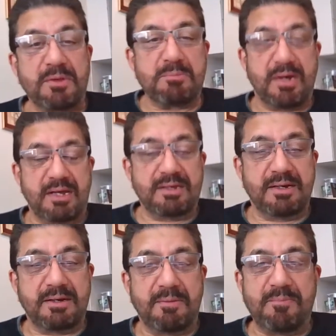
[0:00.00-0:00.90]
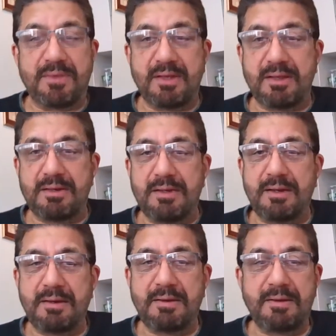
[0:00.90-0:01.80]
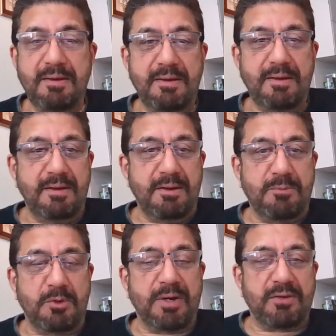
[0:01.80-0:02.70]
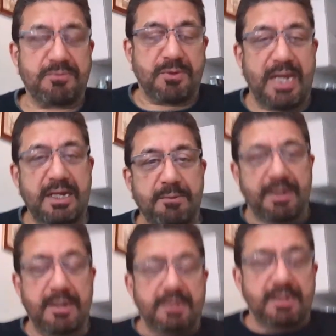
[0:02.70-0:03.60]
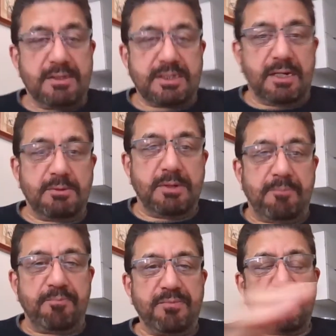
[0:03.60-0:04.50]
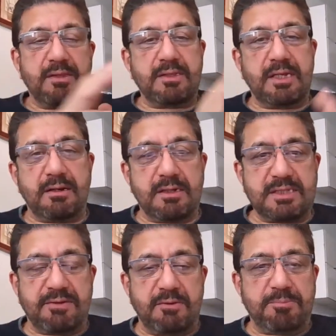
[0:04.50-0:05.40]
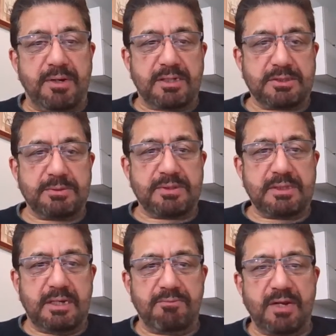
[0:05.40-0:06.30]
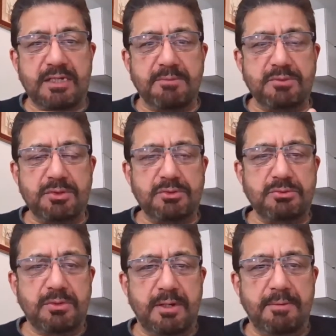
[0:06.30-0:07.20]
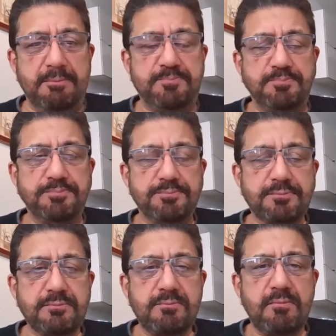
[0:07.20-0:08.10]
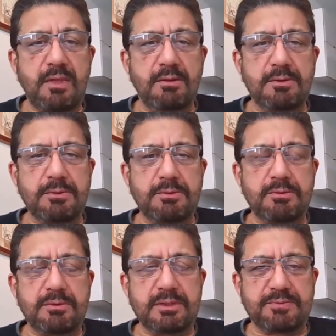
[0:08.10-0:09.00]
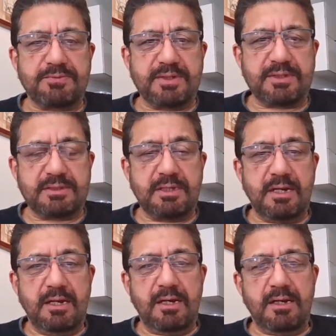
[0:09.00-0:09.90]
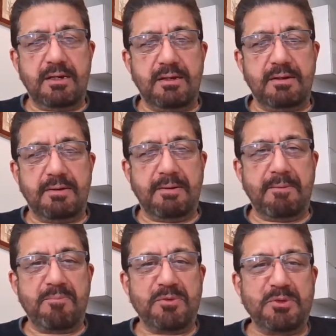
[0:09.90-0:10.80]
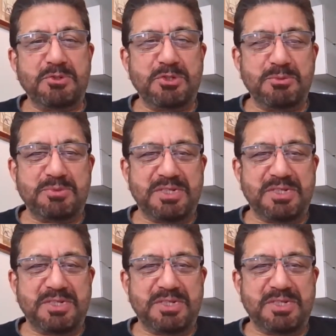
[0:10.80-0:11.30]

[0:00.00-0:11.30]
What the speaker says: my mobile phone. Anyway, so there are several parts to it. Welcome to this first YouTube